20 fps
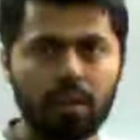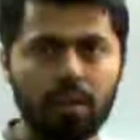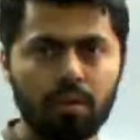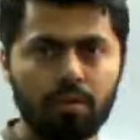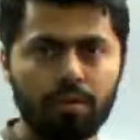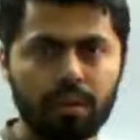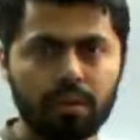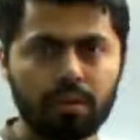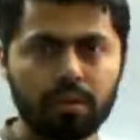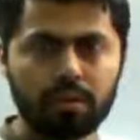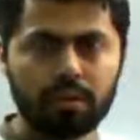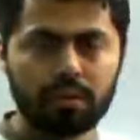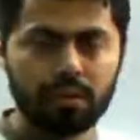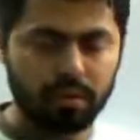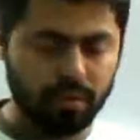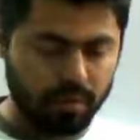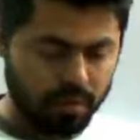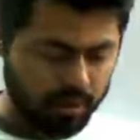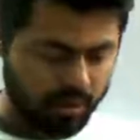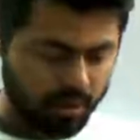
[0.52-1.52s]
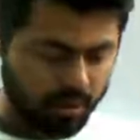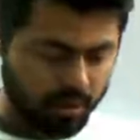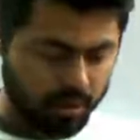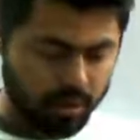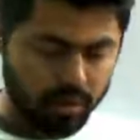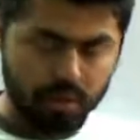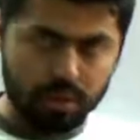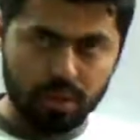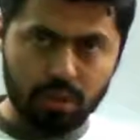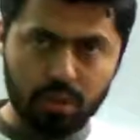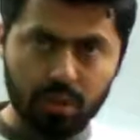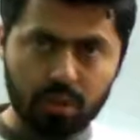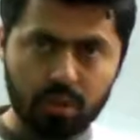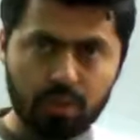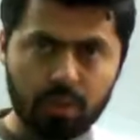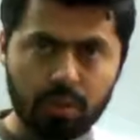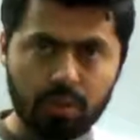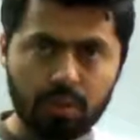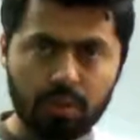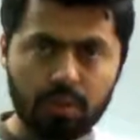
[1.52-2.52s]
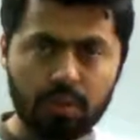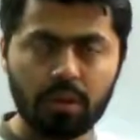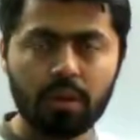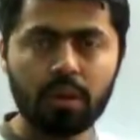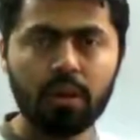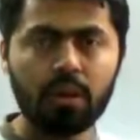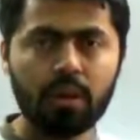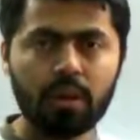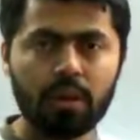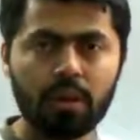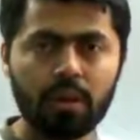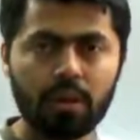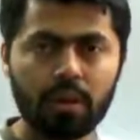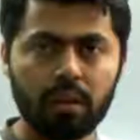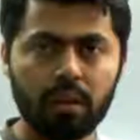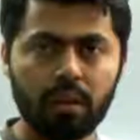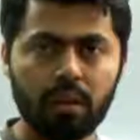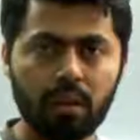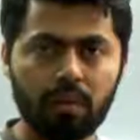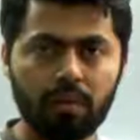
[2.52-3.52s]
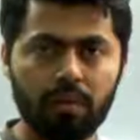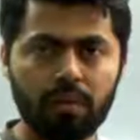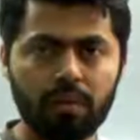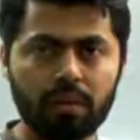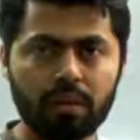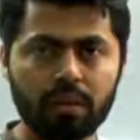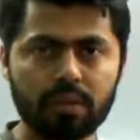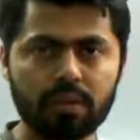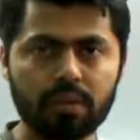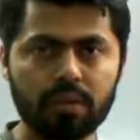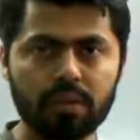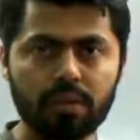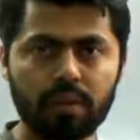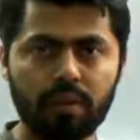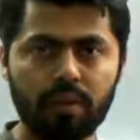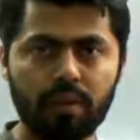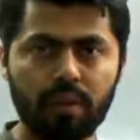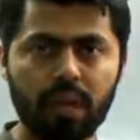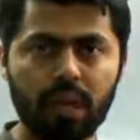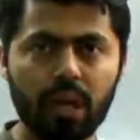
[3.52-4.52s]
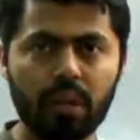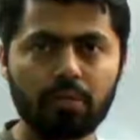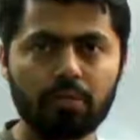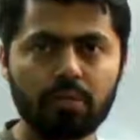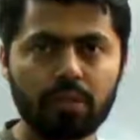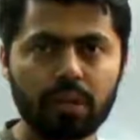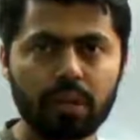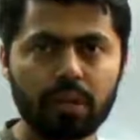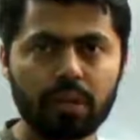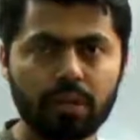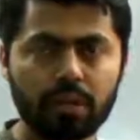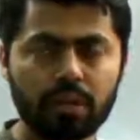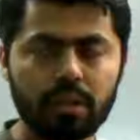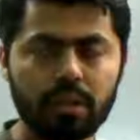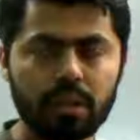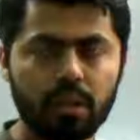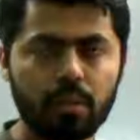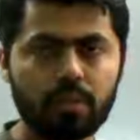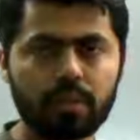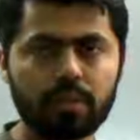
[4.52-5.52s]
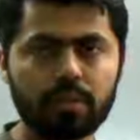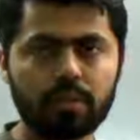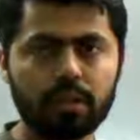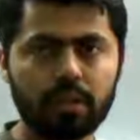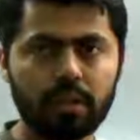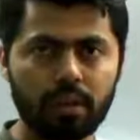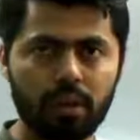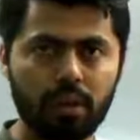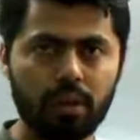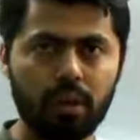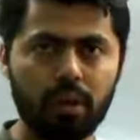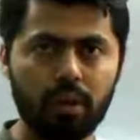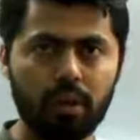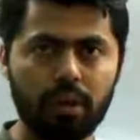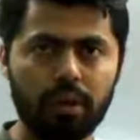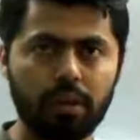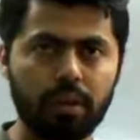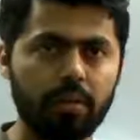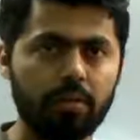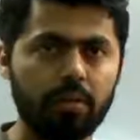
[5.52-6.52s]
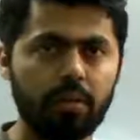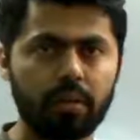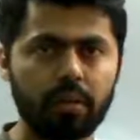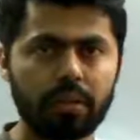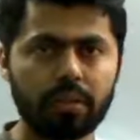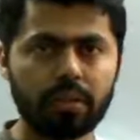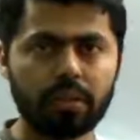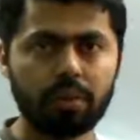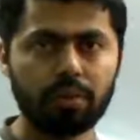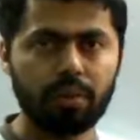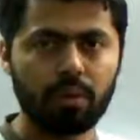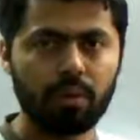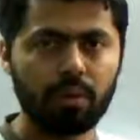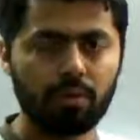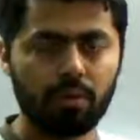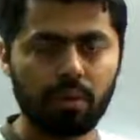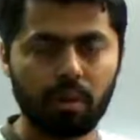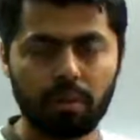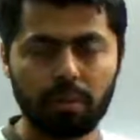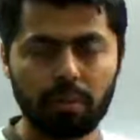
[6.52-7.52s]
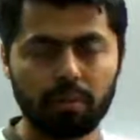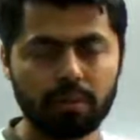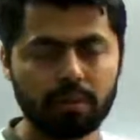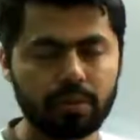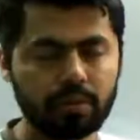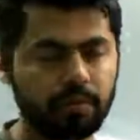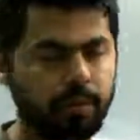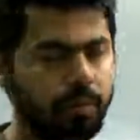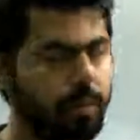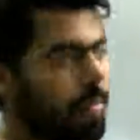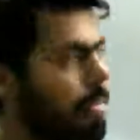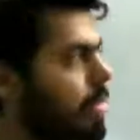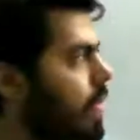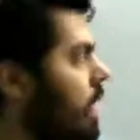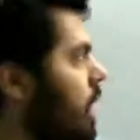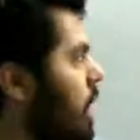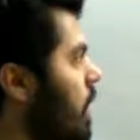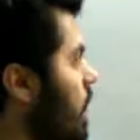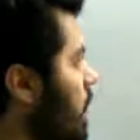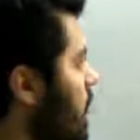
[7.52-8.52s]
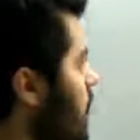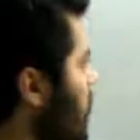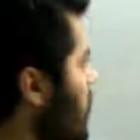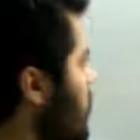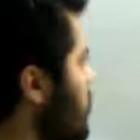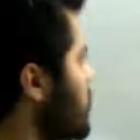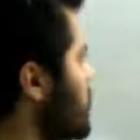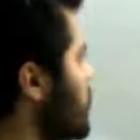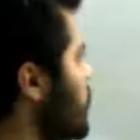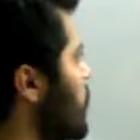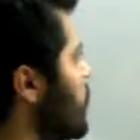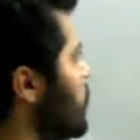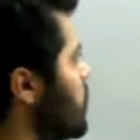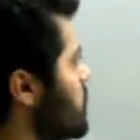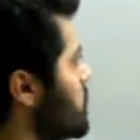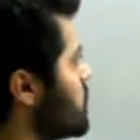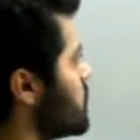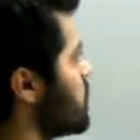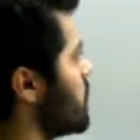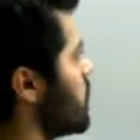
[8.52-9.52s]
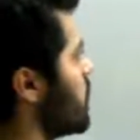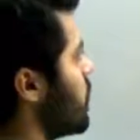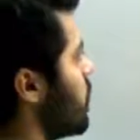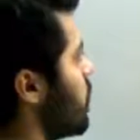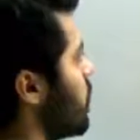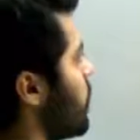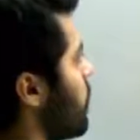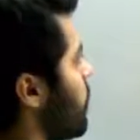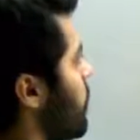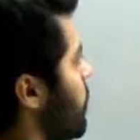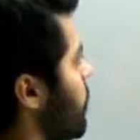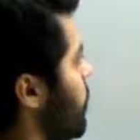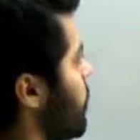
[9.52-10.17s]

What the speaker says: Hello friends, so now we will just recapitulate Newton's third law and then we will step into problems. So Newton's third law.